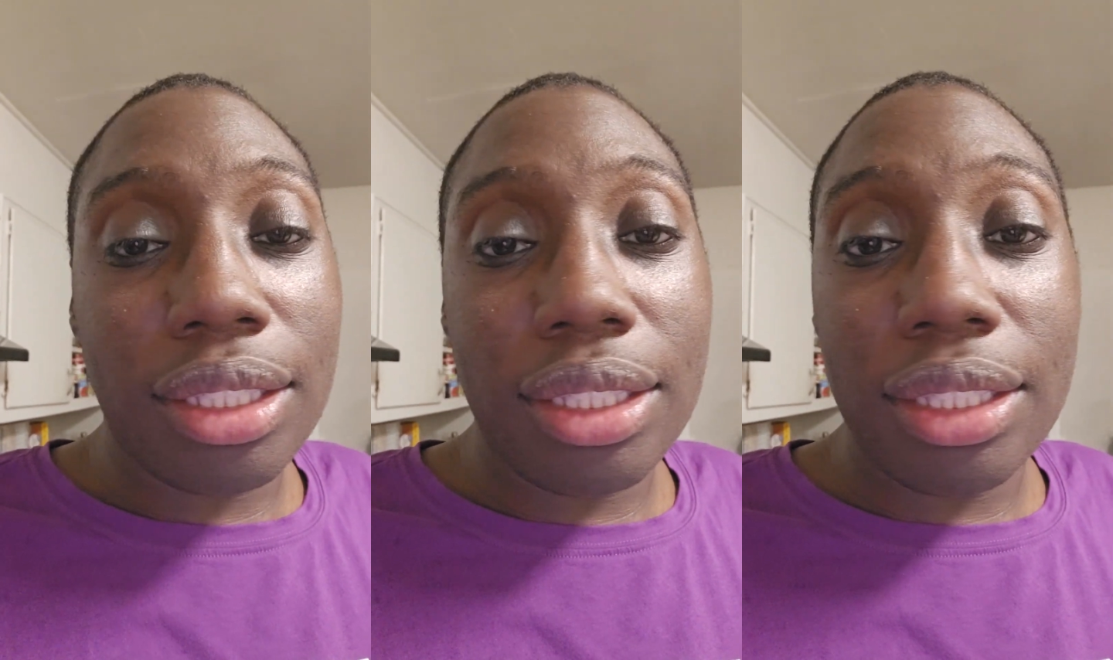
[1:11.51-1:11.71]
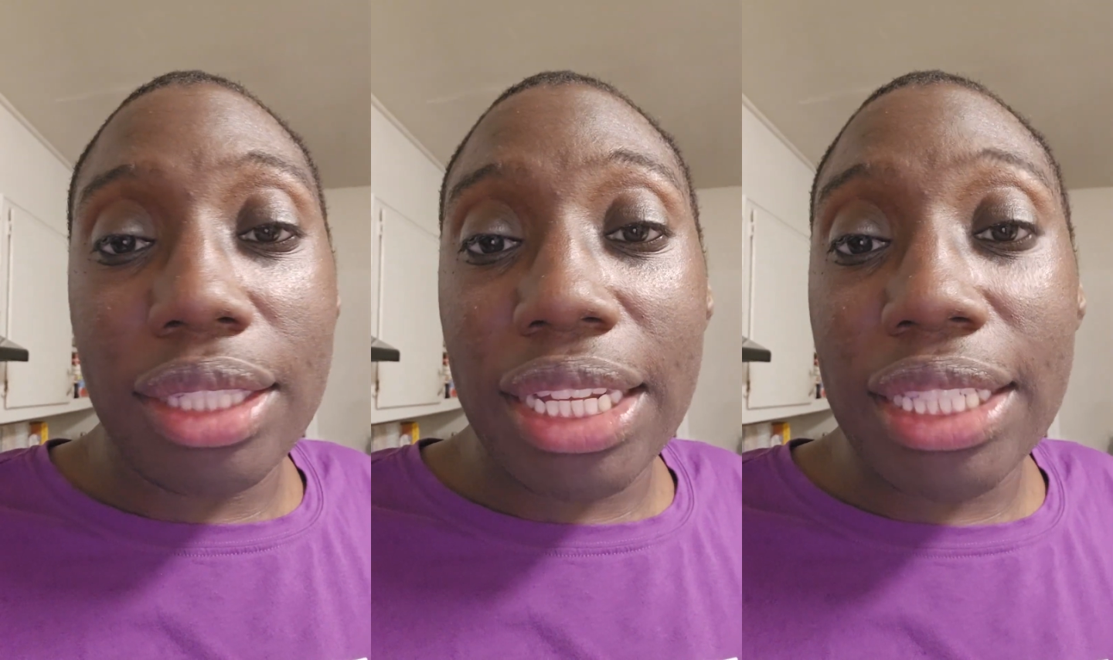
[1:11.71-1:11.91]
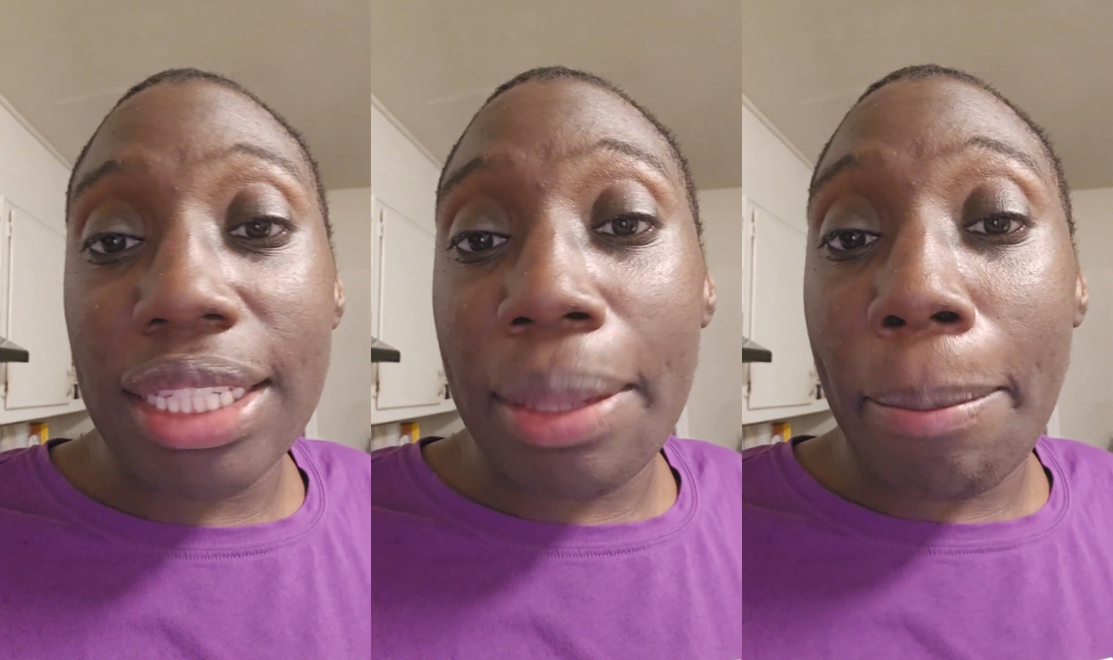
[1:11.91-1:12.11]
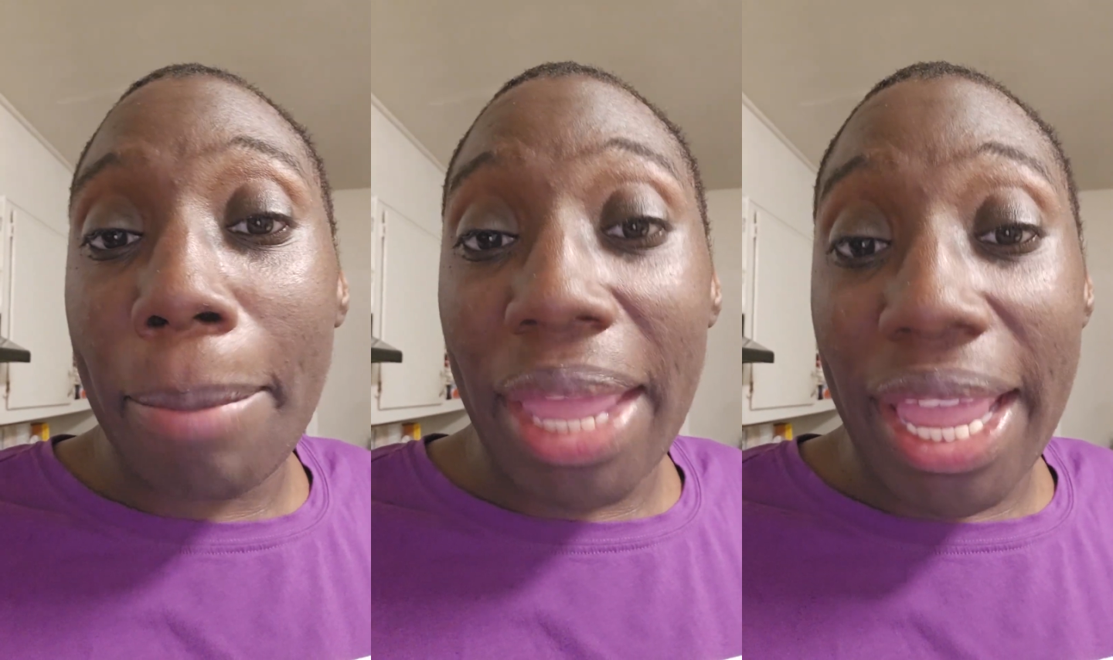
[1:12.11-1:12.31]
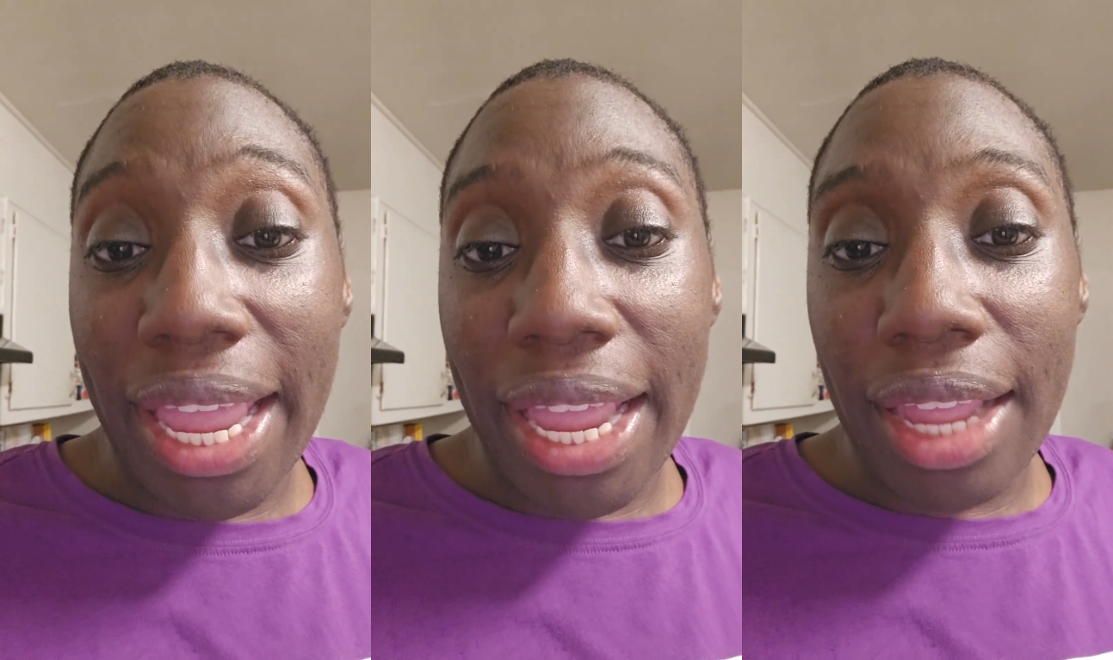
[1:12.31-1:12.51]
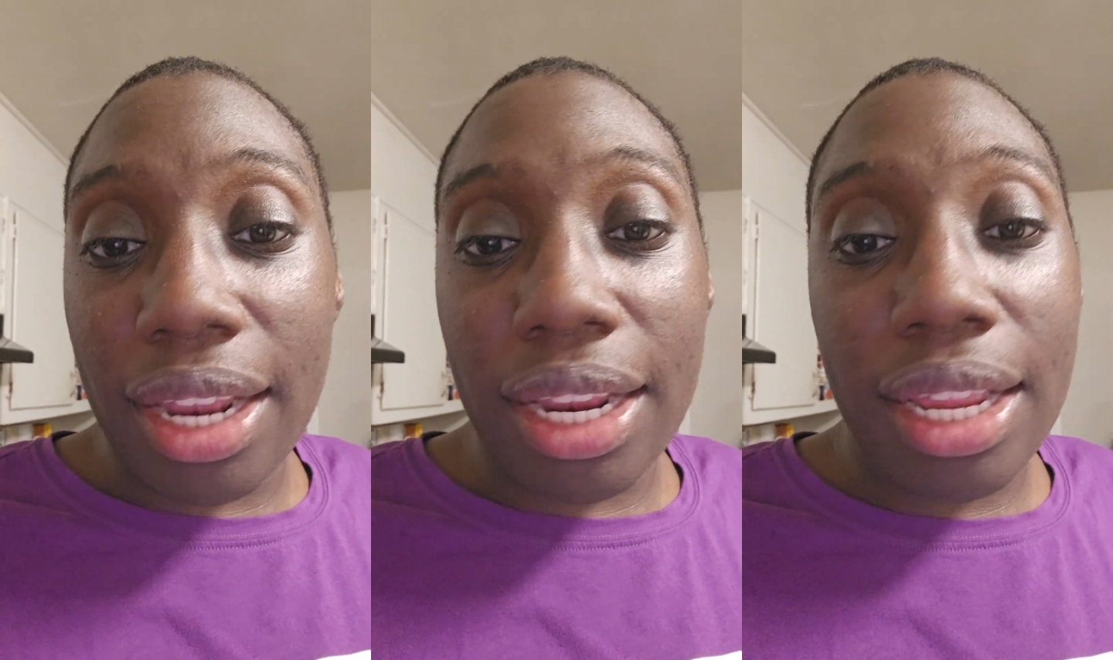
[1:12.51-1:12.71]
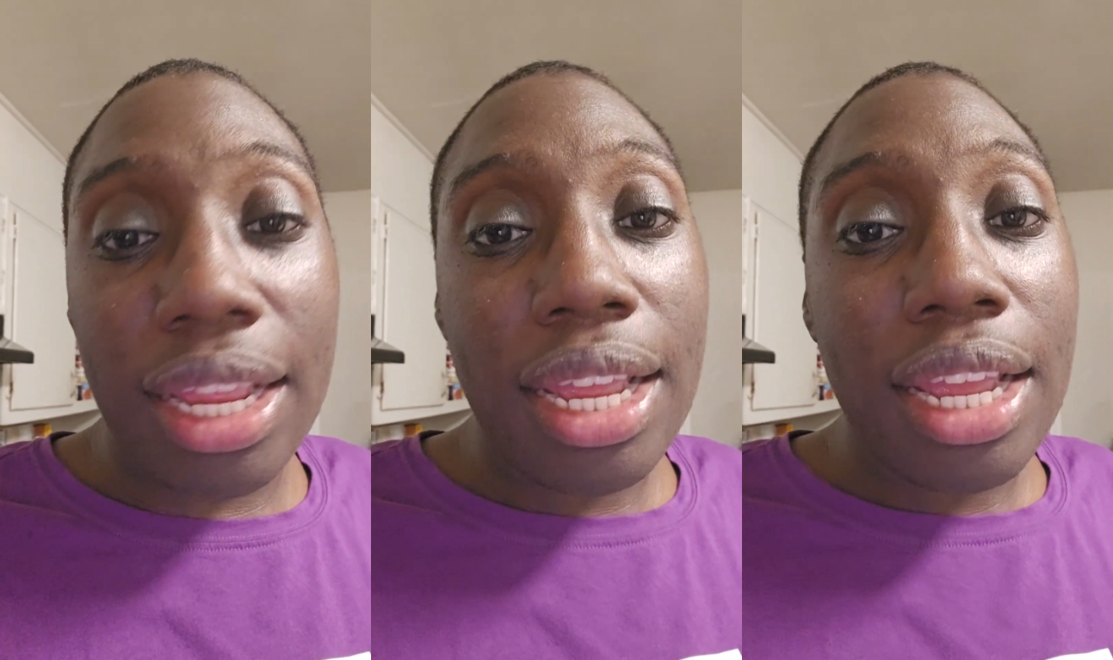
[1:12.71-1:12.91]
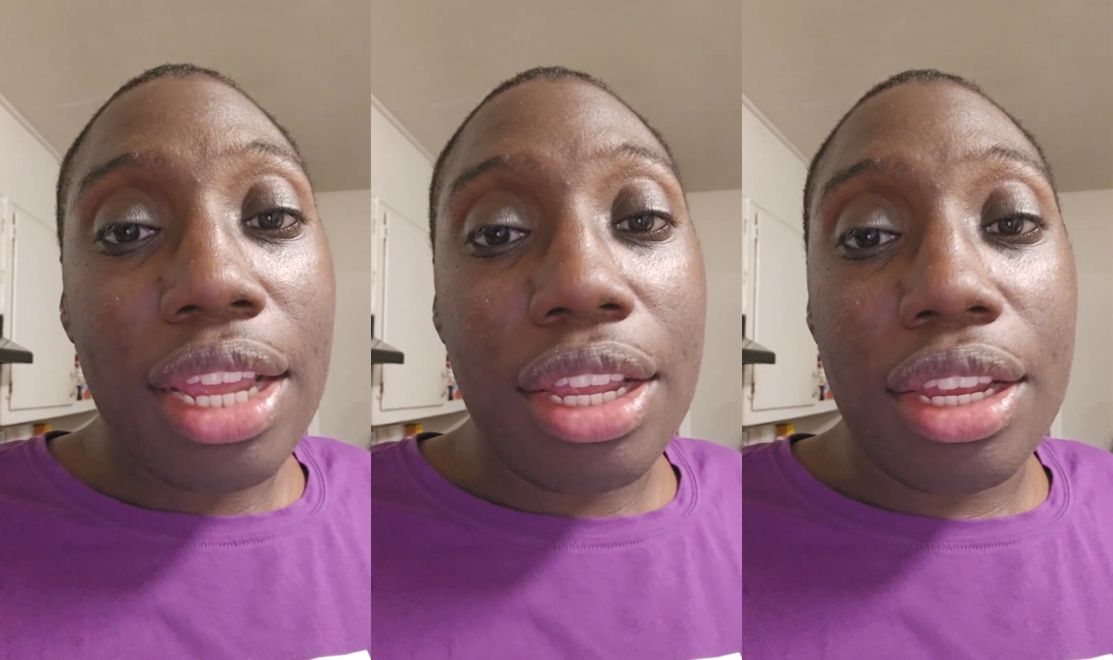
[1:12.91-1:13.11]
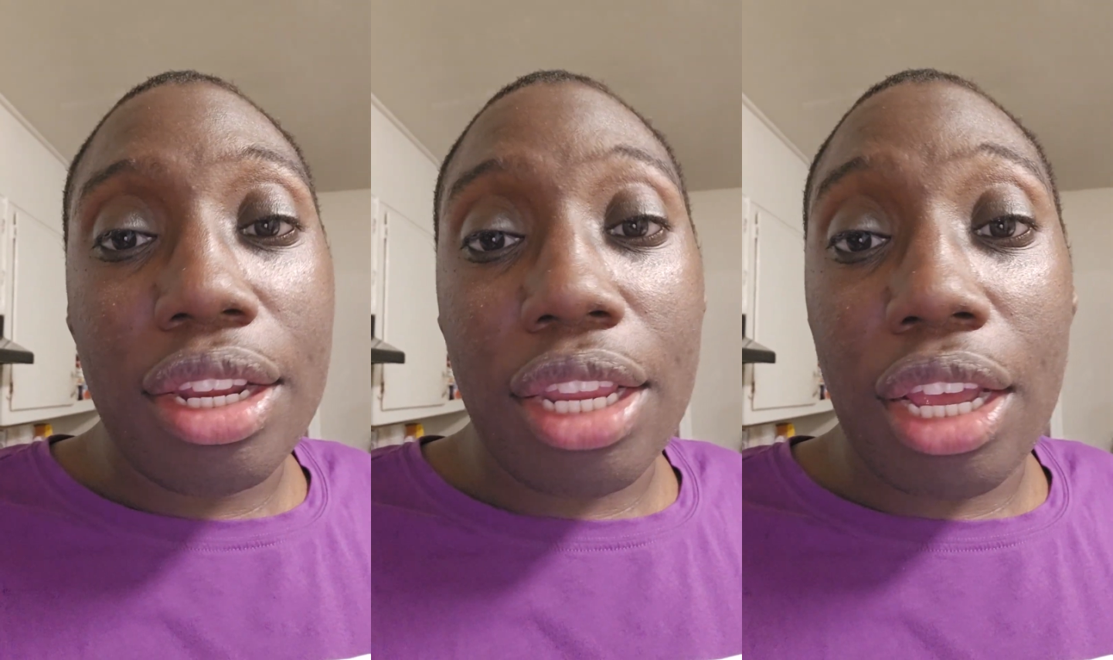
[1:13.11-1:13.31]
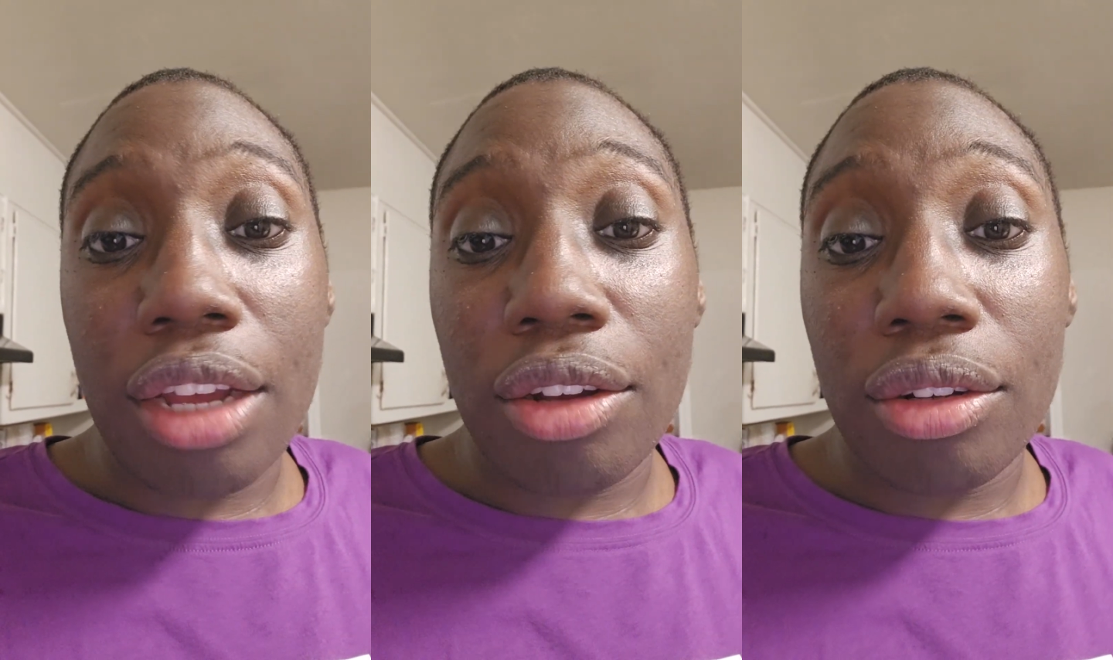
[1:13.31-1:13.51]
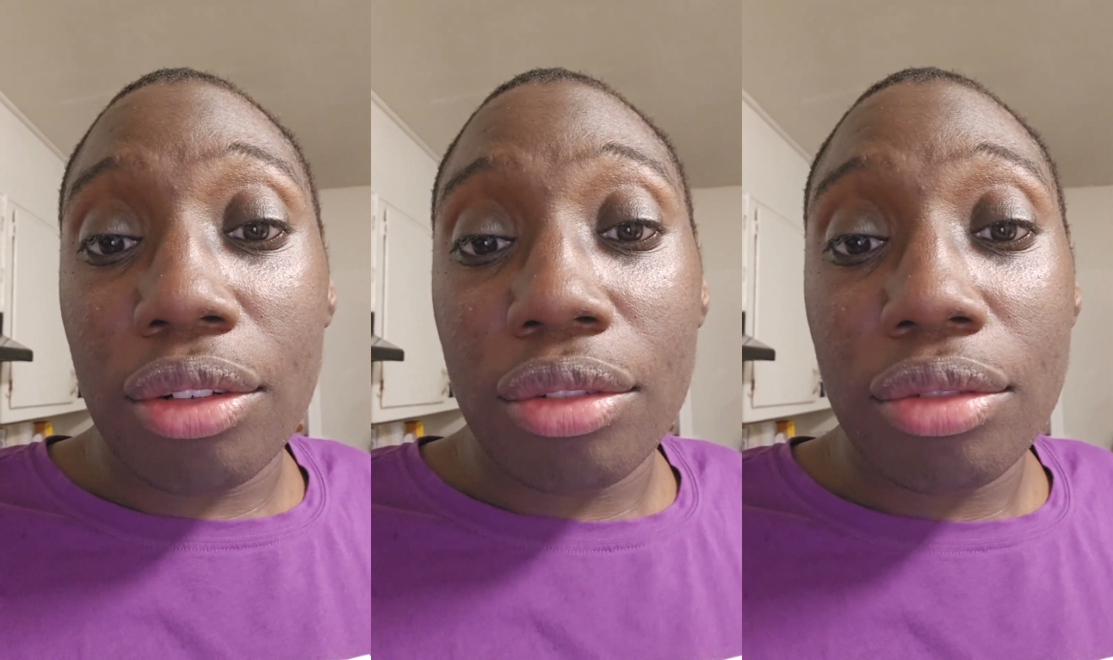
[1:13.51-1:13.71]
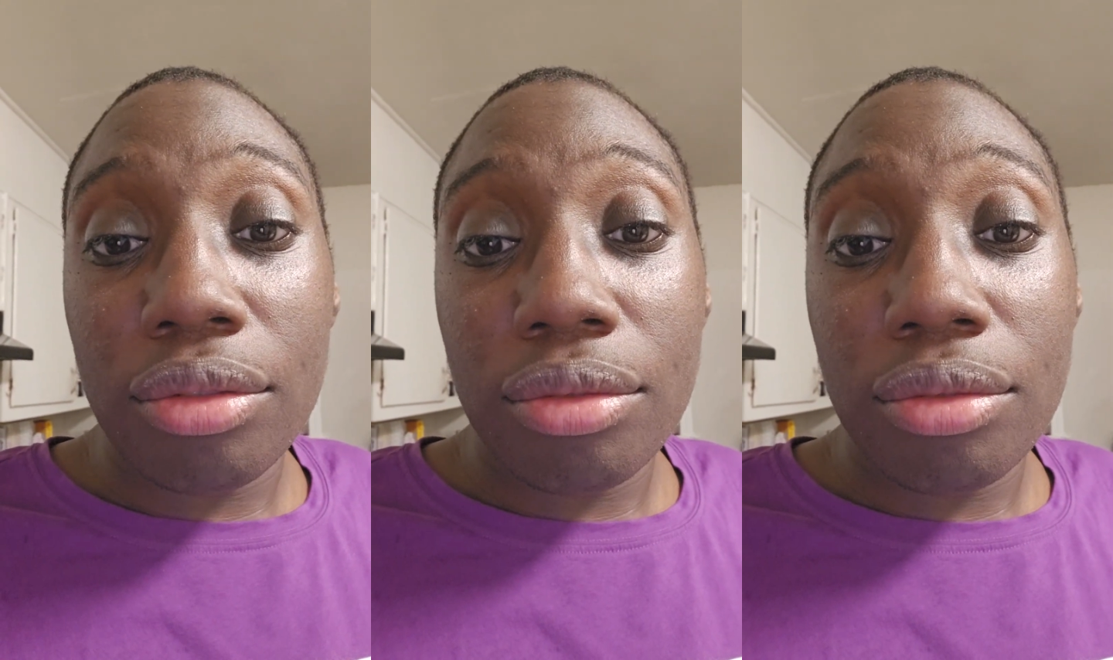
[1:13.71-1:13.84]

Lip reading: Nothing bad. You know,